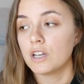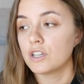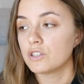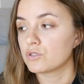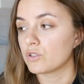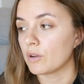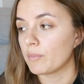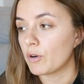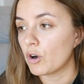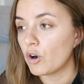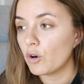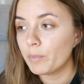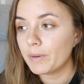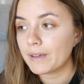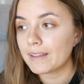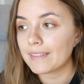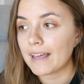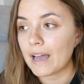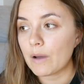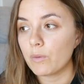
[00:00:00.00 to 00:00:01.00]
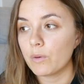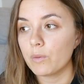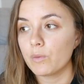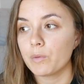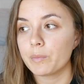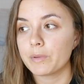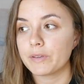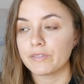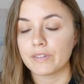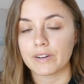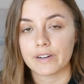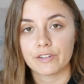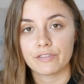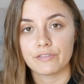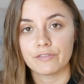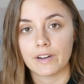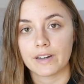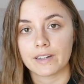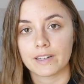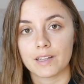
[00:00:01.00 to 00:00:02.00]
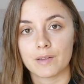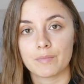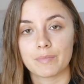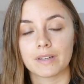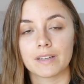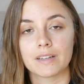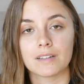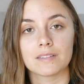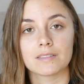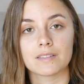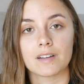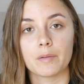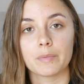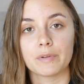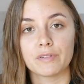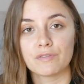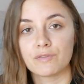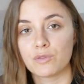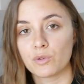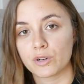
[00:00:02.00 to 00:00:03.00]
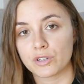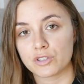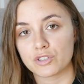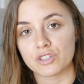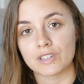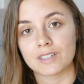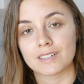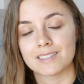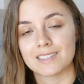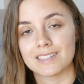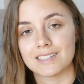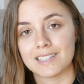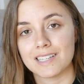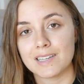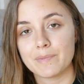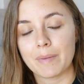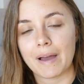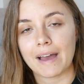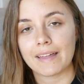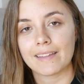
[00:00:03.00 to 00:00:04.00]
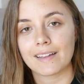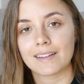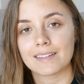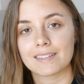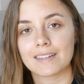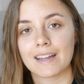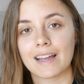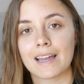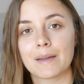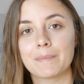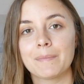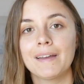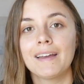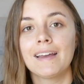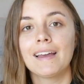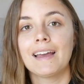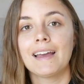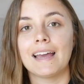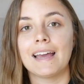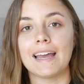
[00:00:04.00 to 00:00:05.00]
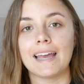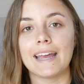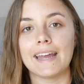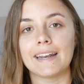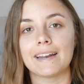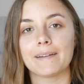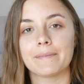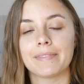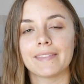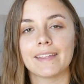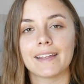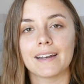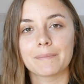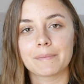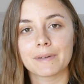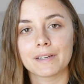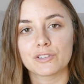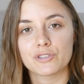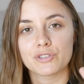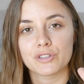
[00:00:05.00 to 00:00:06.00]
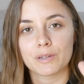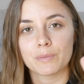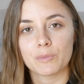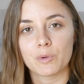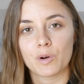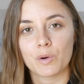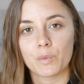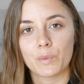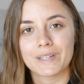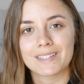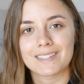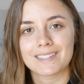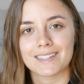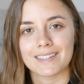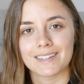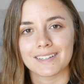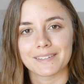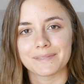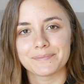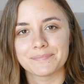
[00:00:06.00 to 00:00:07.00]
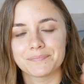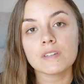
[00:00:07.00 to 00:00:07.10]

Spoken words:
So I'm hoping that one will be very funny because I'll be 4 drinks deep at that time and then I'm gonna drink more whiskey.